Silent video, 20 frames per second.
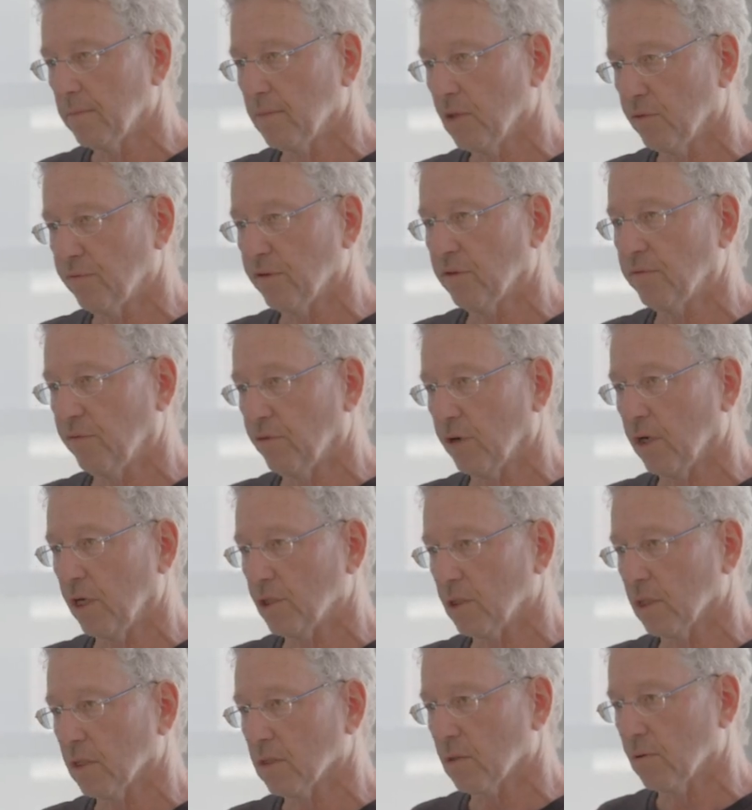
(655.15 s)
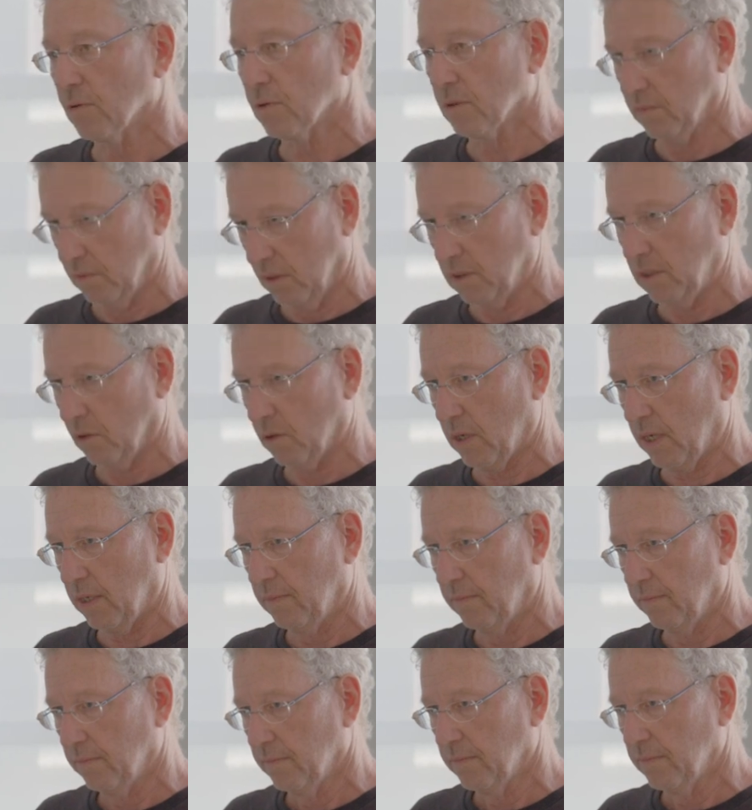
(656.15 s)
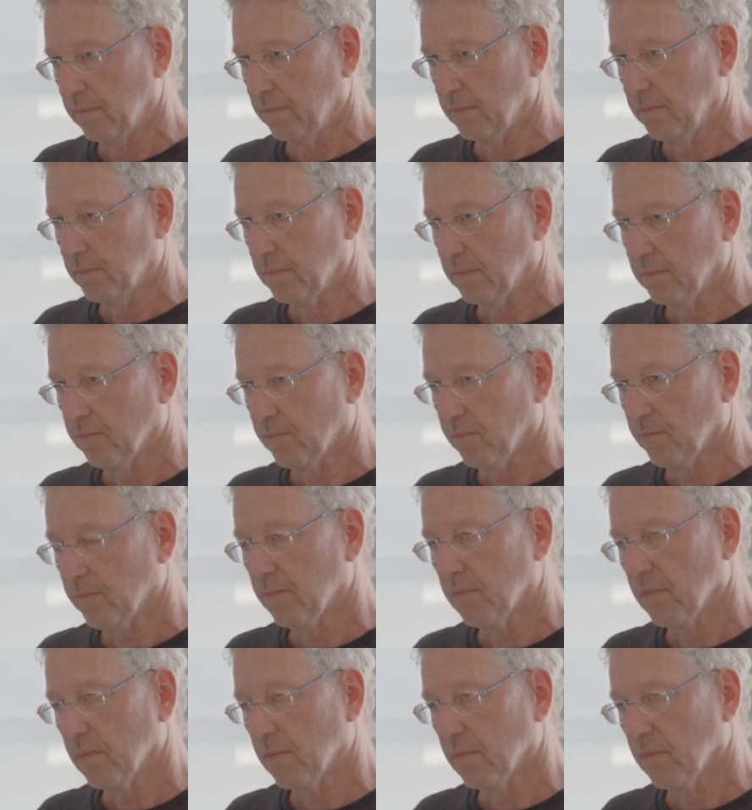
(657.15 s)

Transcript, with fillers: of equivocation exclusion. Is that okay? Yeah.